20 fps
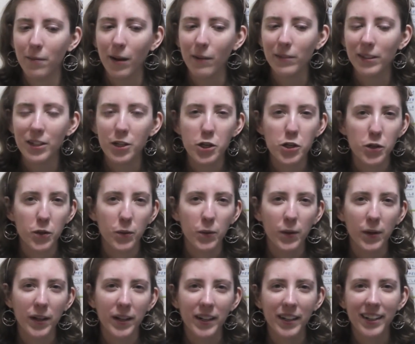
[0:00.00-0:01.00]
not really
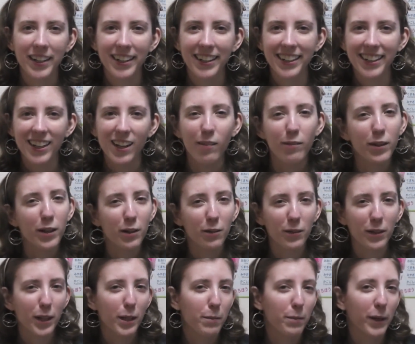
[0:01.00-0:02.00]
sure if you can
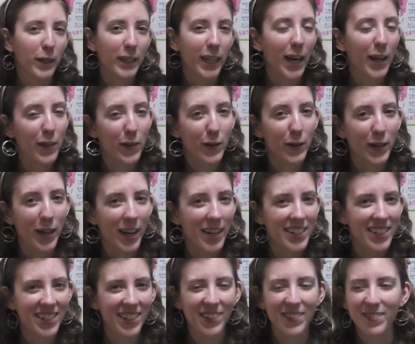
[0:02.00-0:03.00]
really bring that through
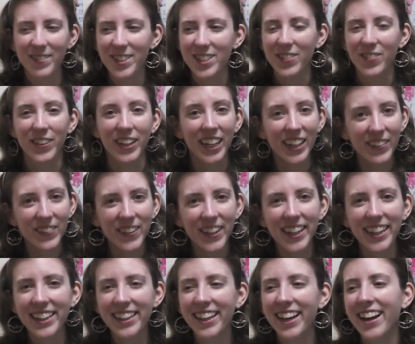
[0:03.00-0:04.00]
customs to begin
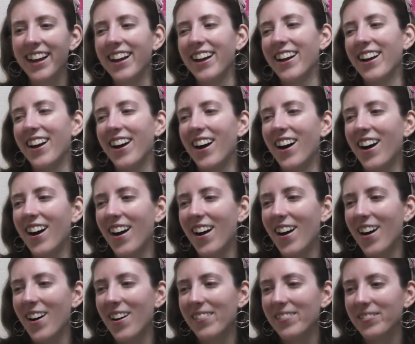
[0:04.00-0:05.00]
with,
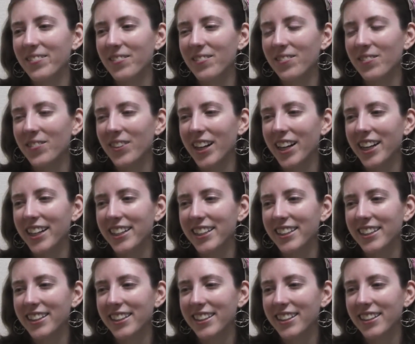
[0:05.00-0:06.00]
but
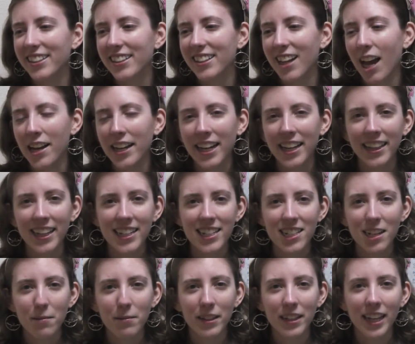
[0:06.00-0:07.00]
again, that's
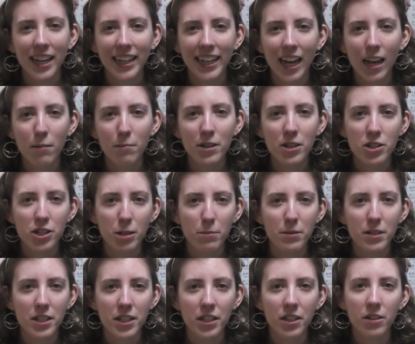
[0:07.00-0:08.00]
something that can be
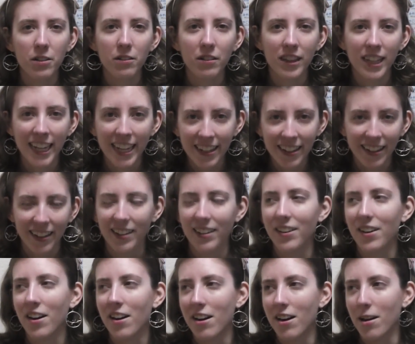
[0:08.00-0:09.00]
shipped to you later,
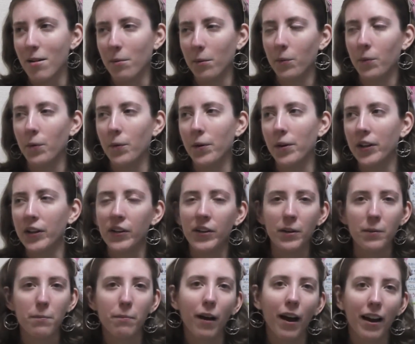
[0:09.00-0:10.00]
or you
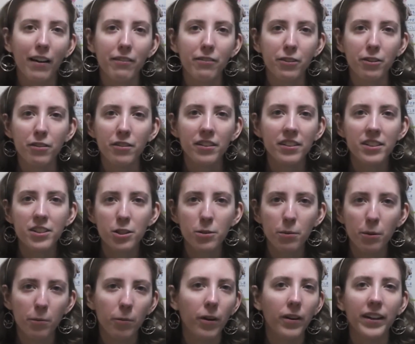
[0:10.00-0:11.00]
can buy food at the
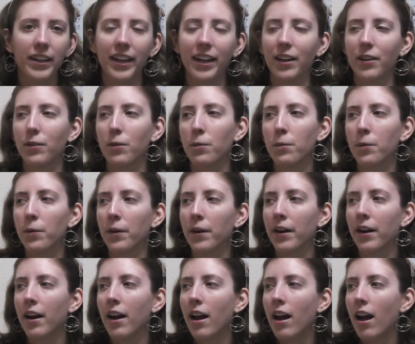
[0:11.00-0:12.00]
supermarket,
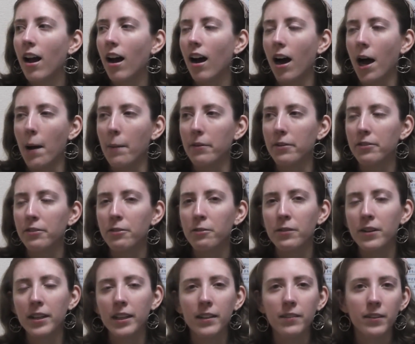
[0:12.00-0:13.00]
or if you
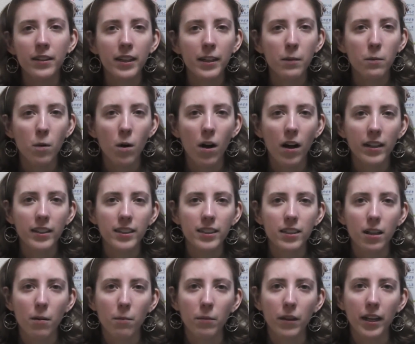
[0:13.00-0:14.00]
really, really want
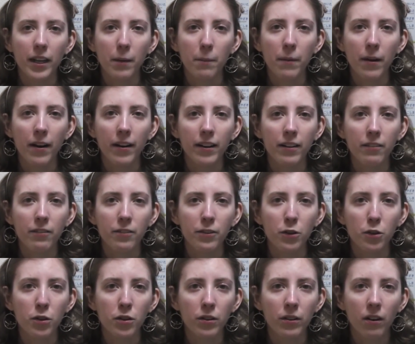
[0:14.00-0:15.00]
some like American
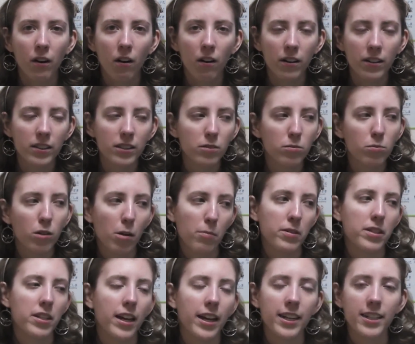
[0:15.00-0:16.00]
food, there are some
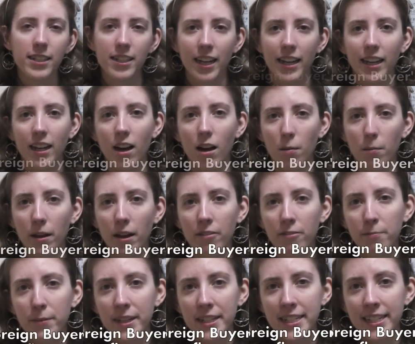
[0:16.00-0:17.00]
websites like
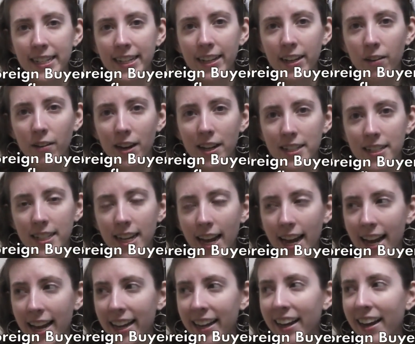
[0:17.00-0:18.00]
FBC
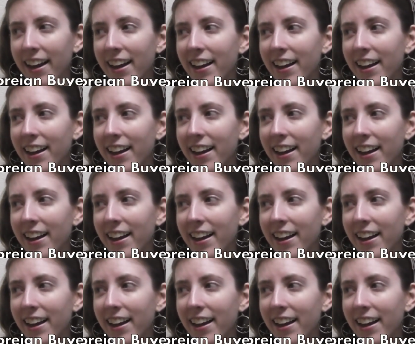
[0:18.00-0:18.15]
USA.